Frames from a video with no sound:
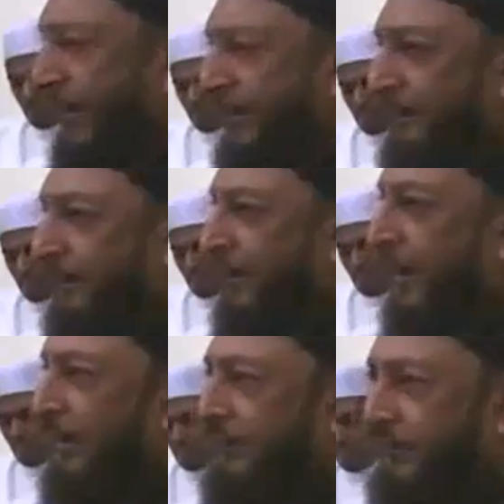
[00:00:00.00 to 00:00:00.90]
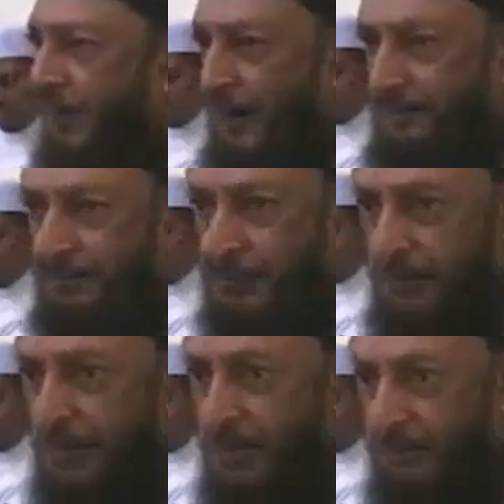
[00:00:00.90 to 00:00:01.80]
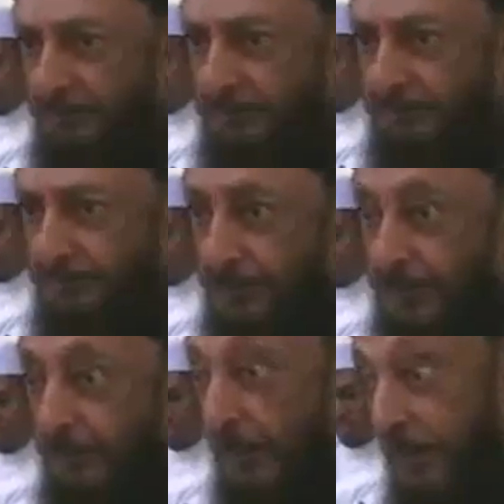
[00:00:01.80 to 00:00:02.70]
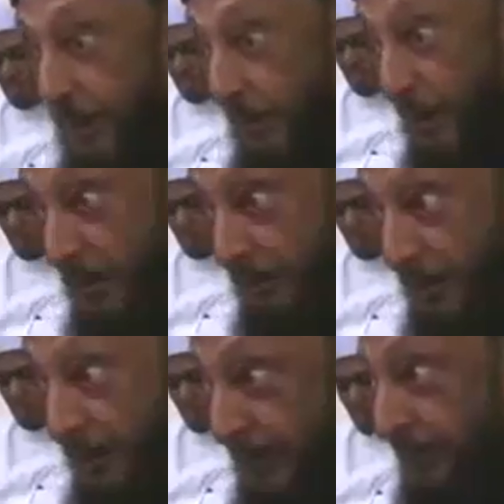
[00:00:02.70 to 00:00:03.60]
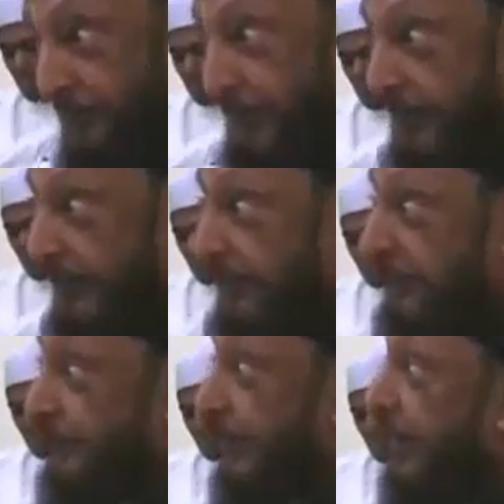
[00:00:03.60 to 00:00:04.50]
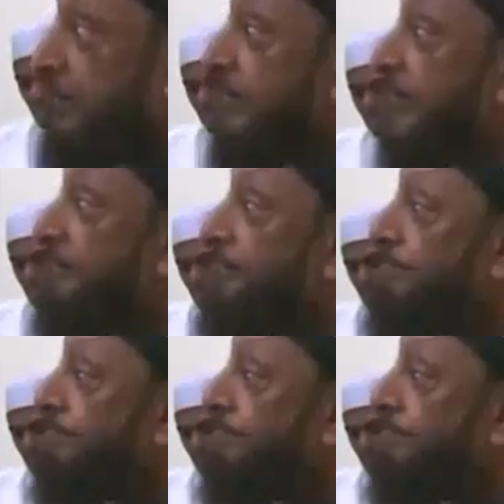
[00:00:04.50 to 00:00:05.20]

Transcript: scholars who are to come tomorrow? Maybe one of them is sitting in this gathering.